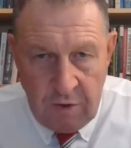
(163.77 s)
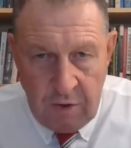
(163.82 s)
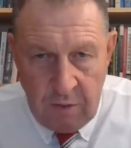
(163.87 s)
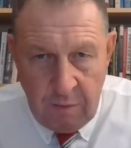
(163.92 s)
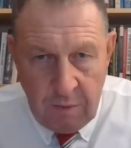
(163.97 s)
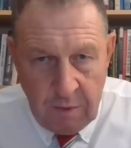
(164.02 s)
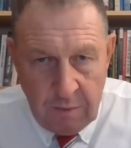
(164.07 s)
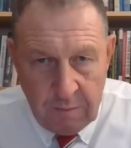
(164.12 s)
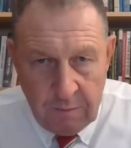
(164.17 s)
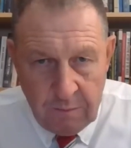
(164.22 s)

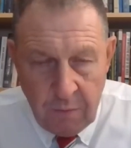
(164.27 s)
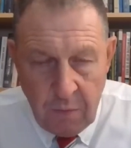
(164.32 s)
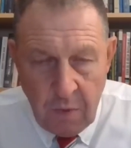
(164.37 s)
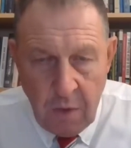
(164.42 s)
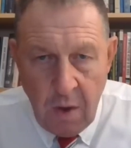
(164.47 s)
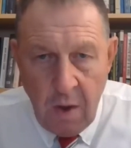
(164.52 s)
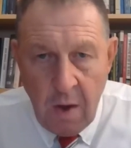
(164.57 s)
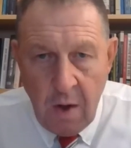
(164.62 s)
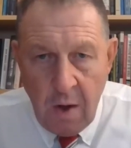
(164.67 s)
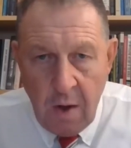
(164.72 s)
of missile
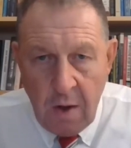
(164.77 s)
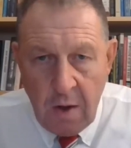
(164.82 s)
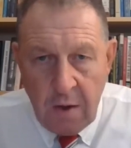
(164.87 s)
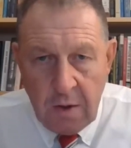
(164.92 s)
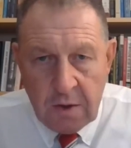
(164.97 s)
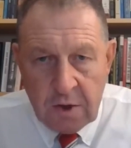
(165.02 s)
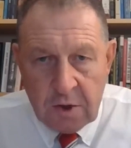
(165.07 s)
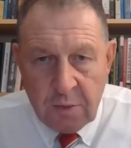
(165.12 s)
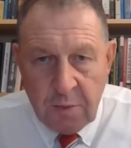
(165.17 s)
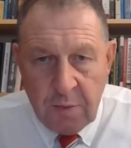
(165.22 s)

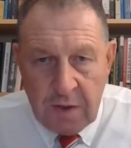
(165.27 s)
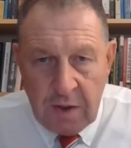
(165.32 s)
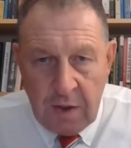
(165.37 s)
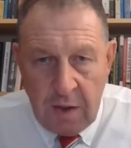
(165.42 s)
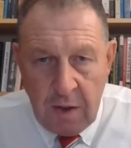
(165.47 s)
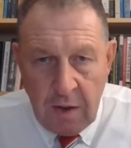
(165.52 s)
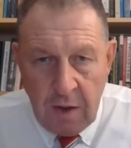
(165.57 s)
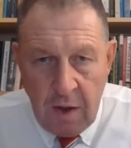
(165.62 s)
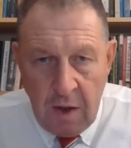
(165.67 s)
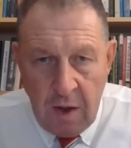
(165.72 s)
weapons and
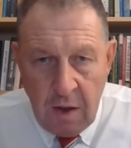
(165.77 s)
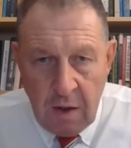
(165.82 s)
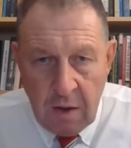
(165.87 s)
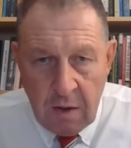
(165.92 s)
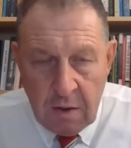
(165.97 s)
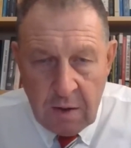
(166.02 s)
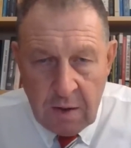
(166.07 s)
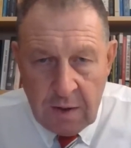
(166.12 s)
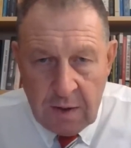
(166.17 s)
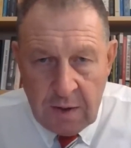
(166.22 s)

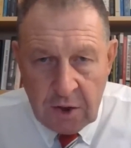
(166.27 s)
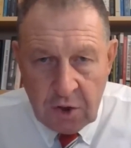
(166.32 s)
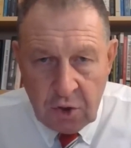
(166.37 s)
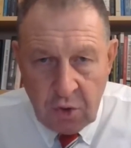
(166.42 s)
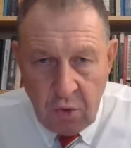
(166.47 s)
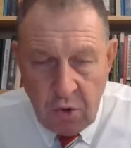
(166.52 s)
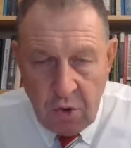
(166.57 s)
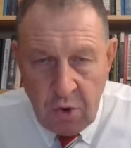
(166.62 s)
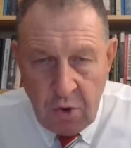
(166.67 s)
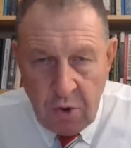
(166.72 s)
anti-missile
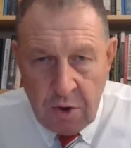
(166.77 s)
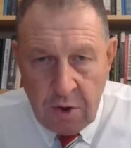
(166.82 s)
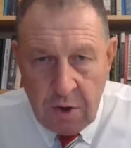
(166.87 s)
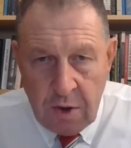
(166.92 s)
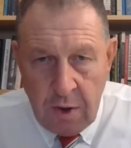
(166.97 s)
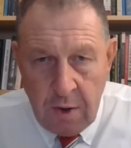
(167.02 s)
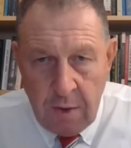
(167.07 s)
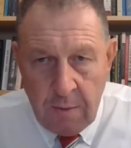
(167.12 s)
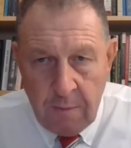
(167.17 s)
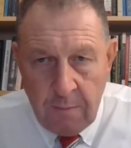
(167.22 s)
defense for
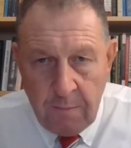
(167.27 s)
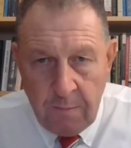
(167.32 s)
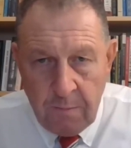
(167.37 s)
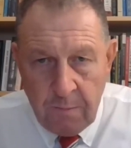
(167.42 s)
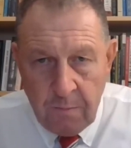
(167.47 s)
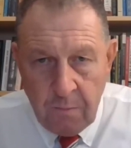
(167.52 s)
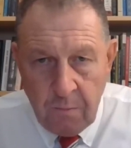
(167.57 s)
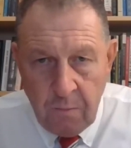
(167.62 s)
Ukraine.